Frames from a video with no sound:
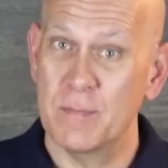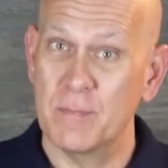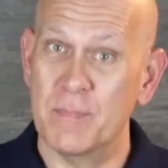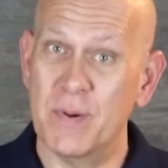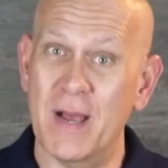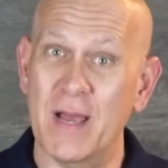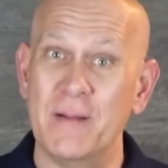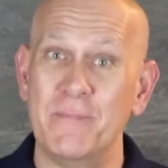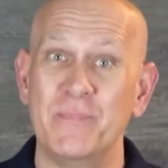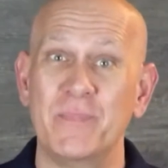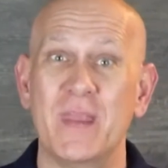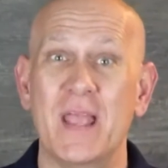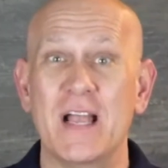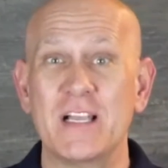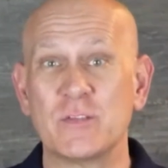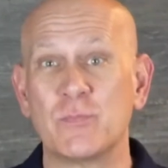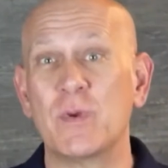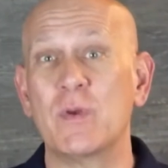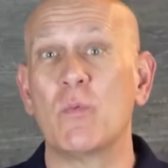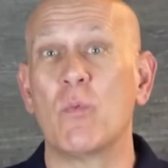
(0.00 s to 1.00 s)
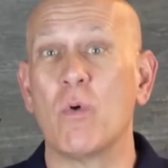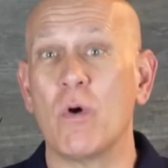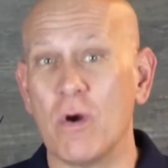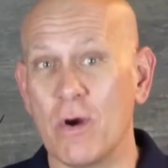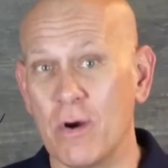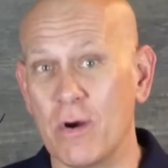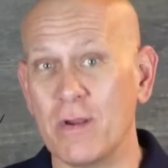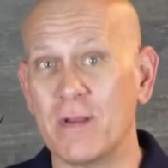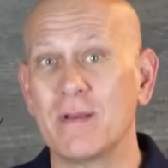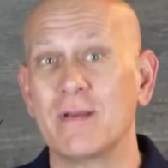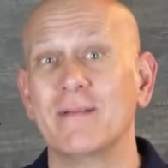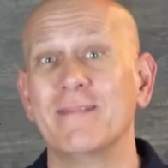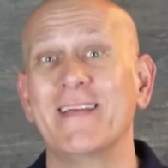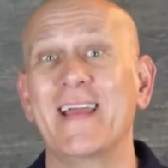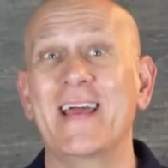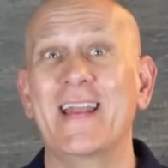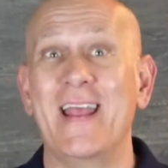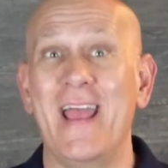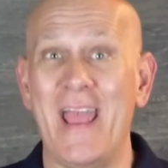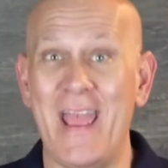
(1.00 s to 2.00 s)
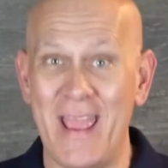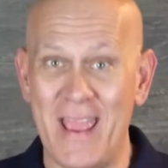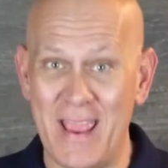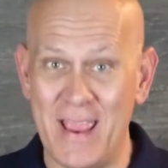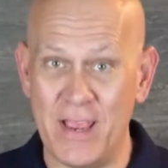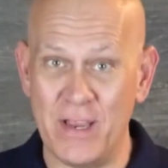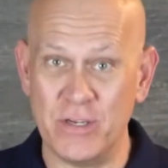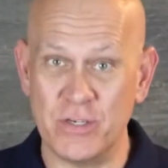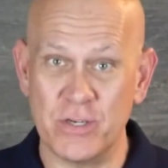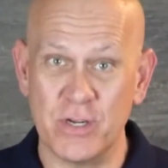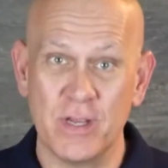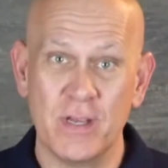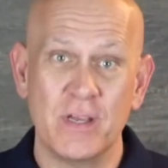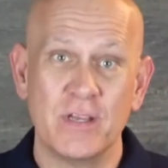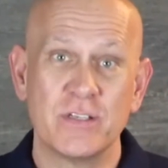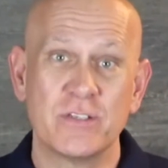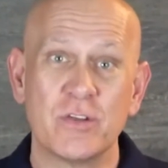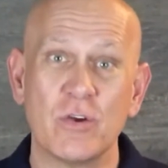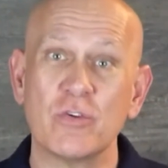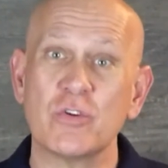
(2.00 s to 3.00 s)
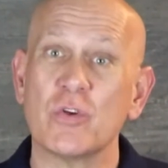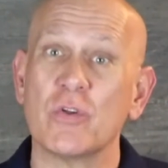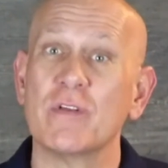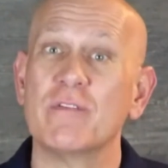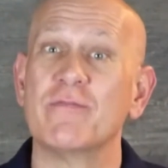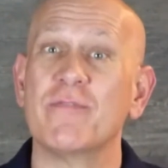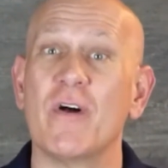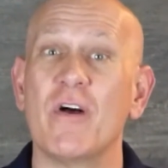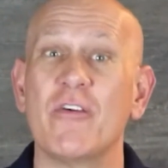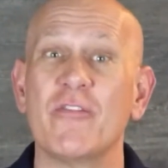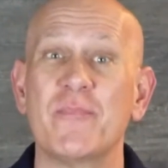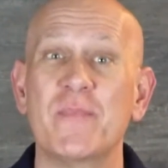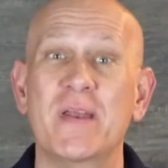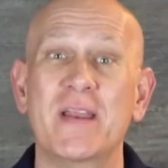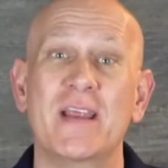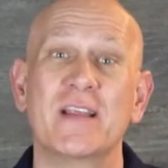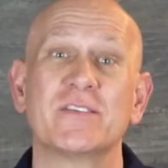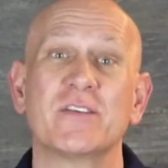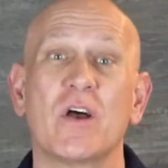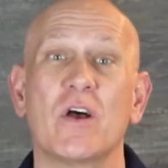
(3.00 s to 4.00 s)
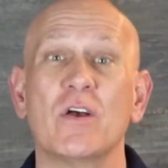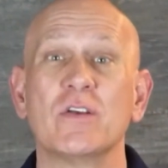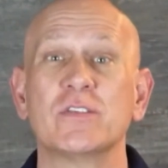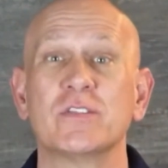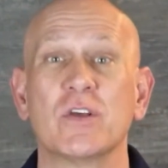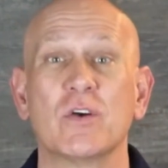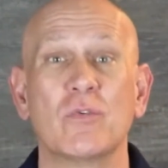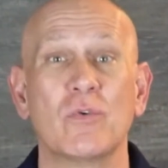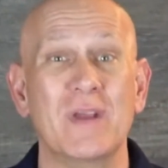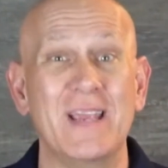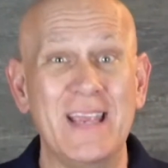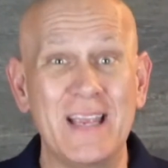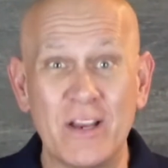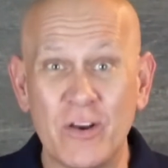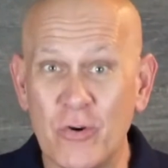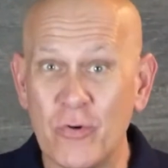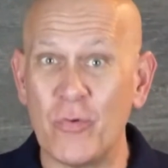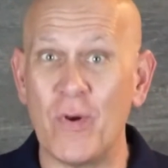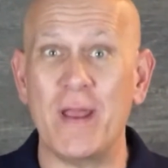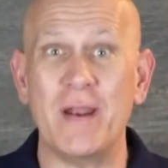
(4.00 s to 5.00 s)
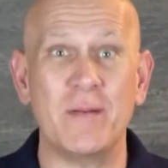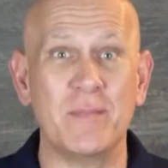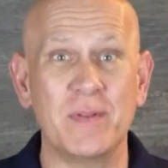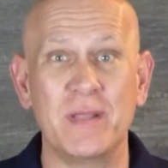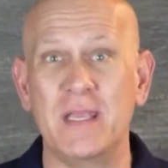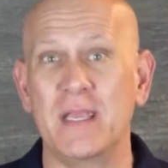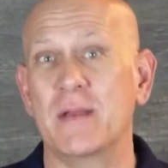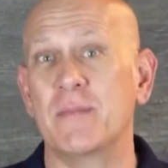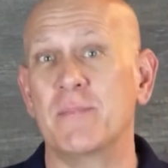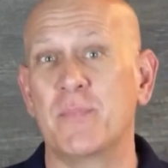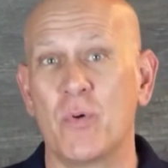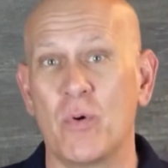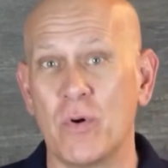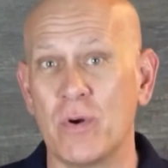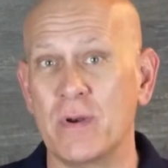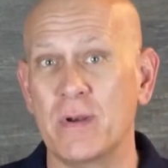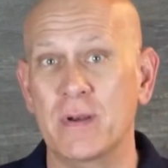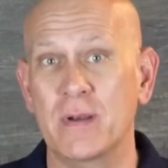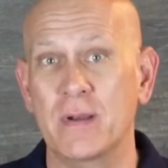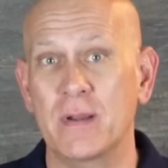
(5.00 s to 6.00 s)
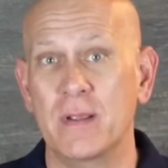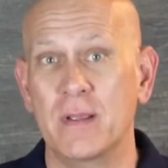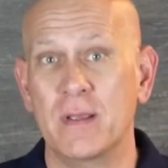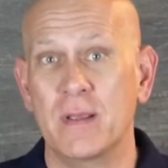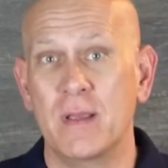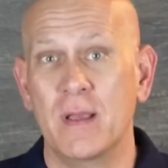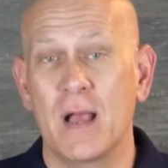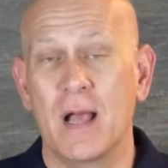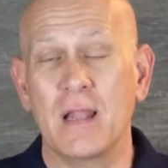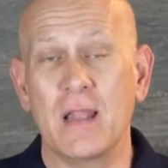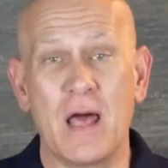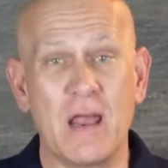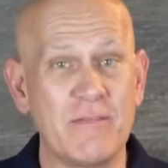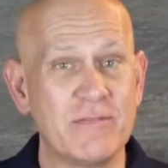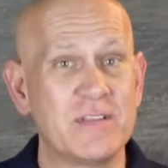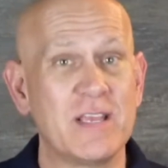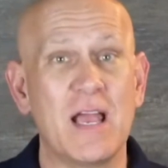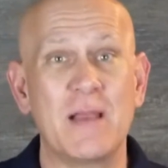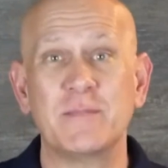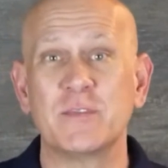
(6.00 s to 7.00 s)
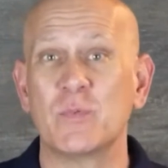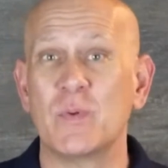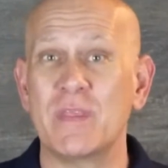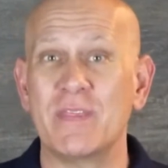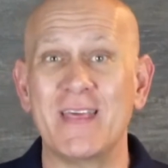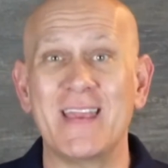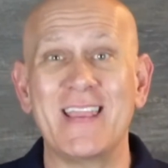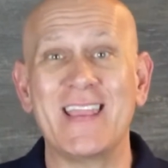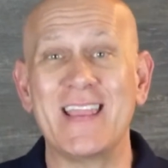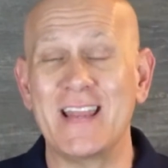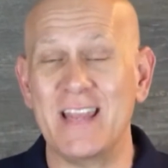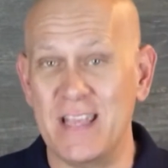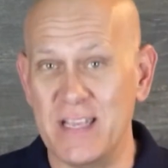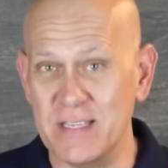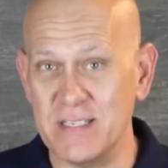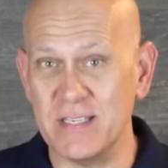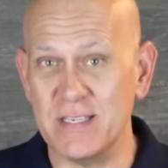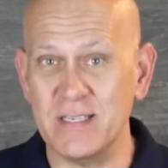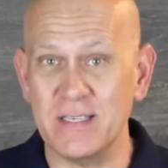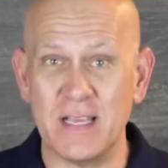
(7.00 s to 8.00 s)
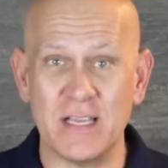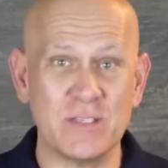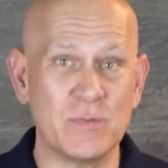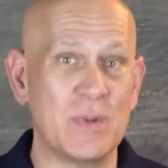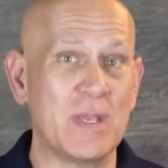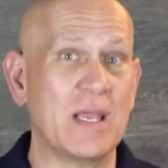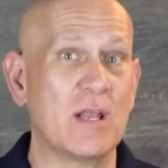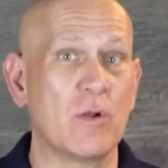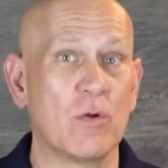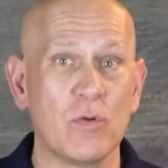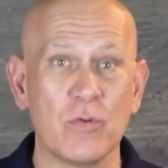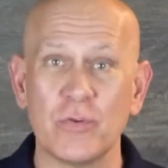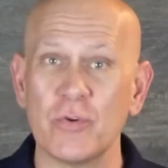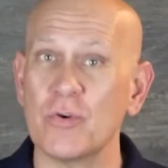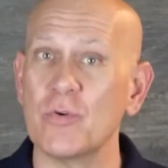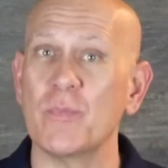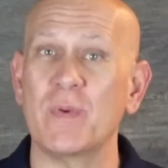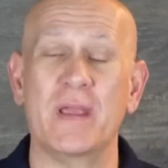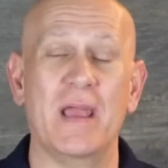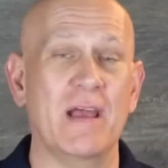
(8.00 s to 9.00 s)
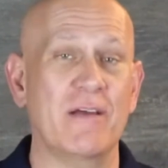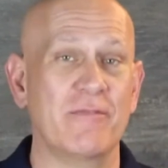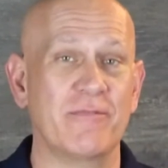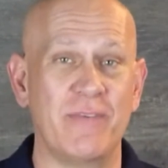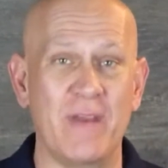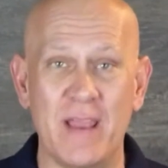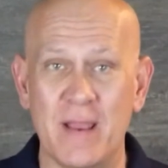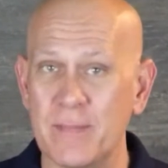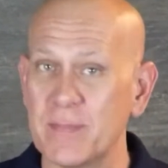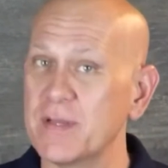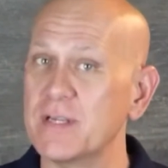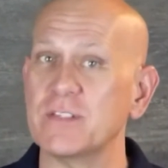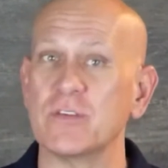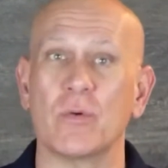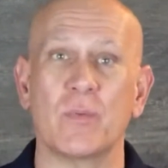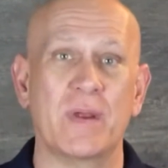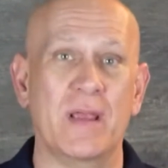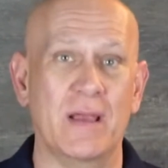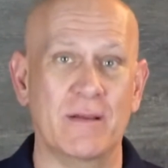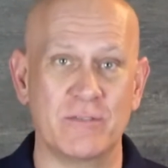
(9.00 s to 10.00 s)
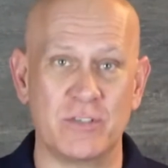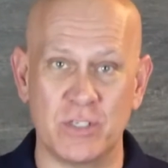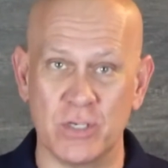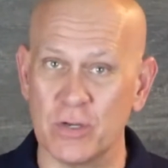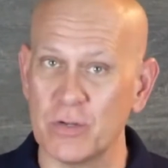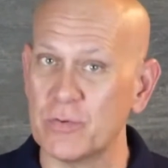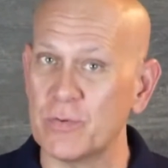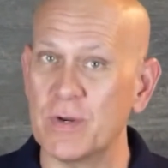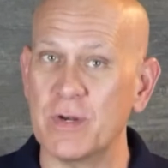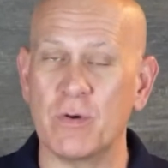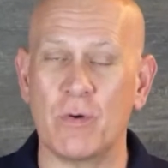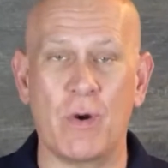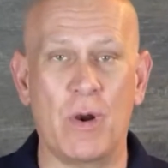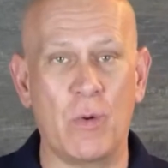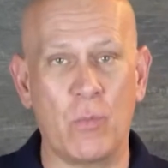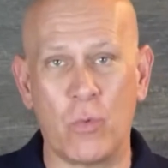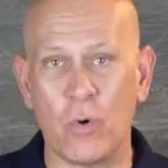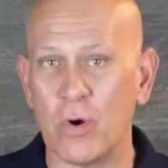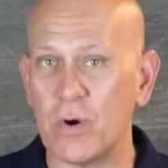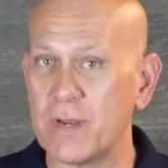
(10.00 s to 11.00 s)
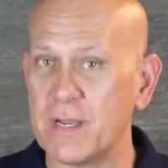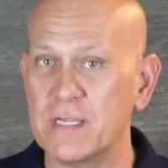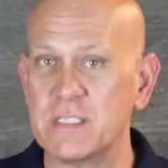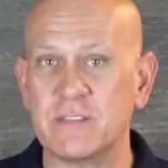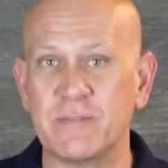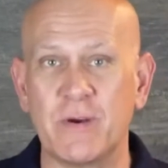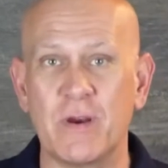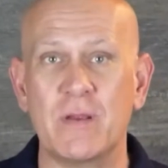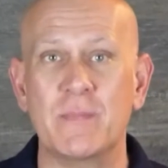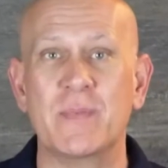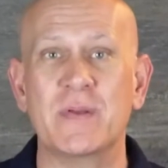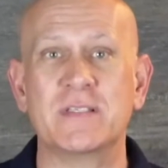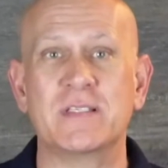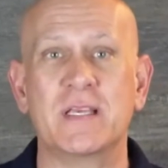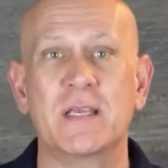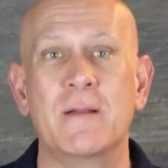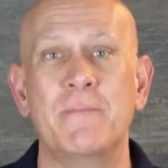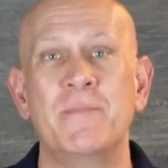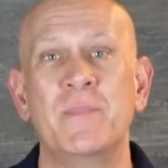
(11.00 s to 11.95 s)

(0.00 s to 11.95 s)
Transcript: But as we work and age, social involvement is also incredibly important. A lot of times we think it isn't as we get older and we have families or we have children or our work gets very busy.